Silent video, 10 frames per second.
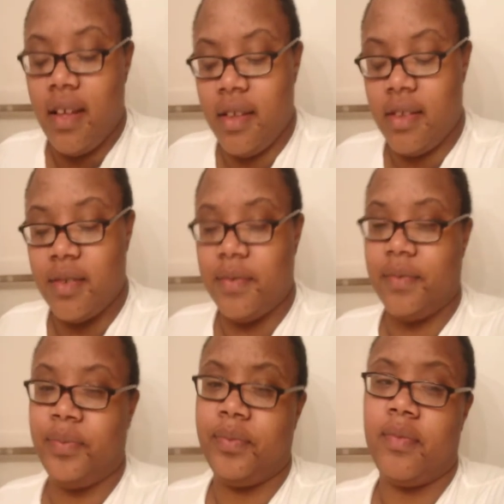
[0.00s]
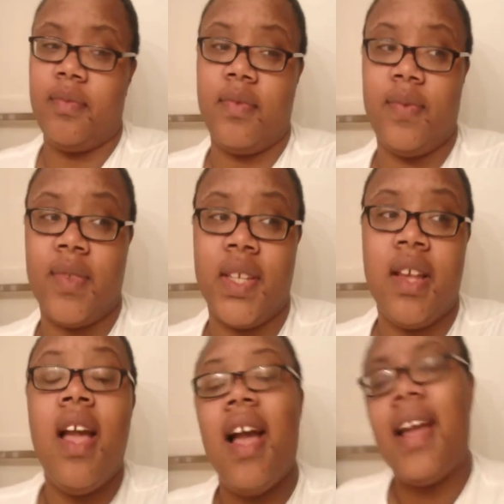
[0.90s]
I
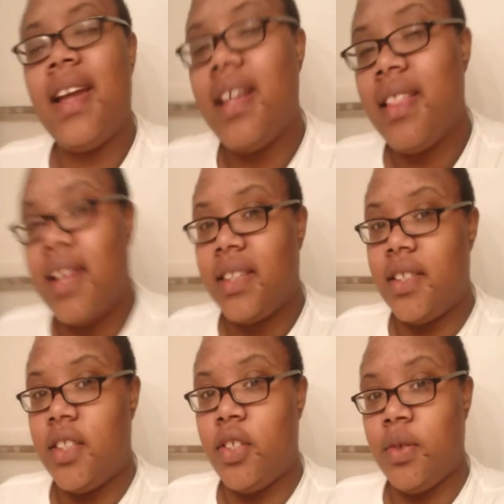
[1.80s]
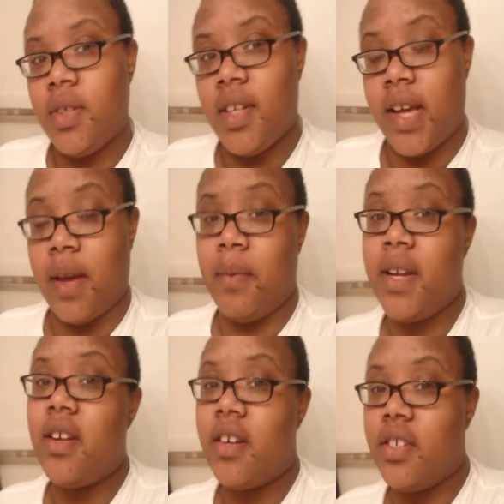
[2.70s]
got a lot to do today.
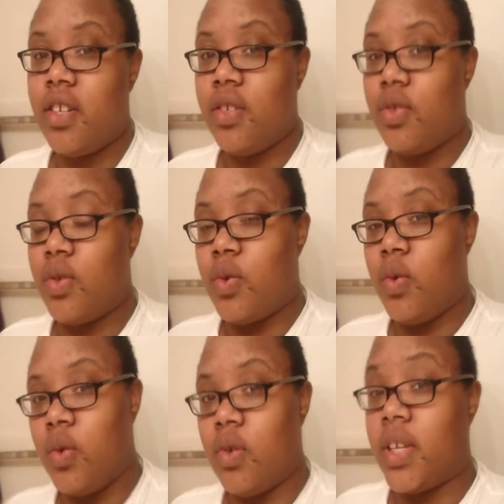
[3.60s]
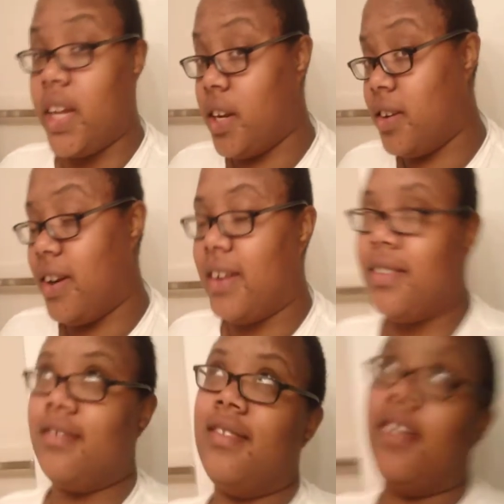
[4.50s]
My daughter starts school,
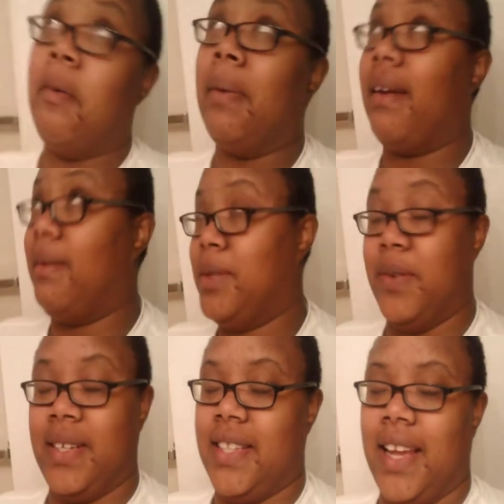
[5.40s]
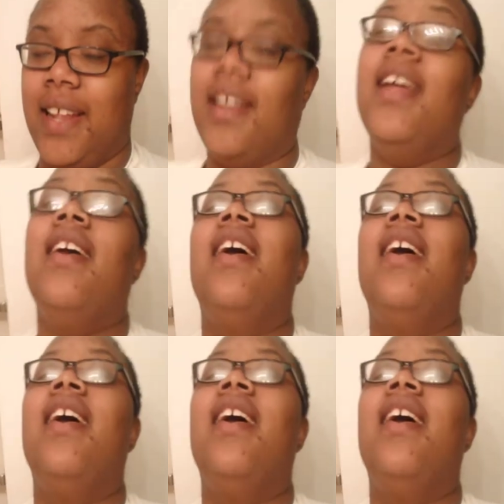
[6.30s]
kindergarten. Oh my god, I'm so excited.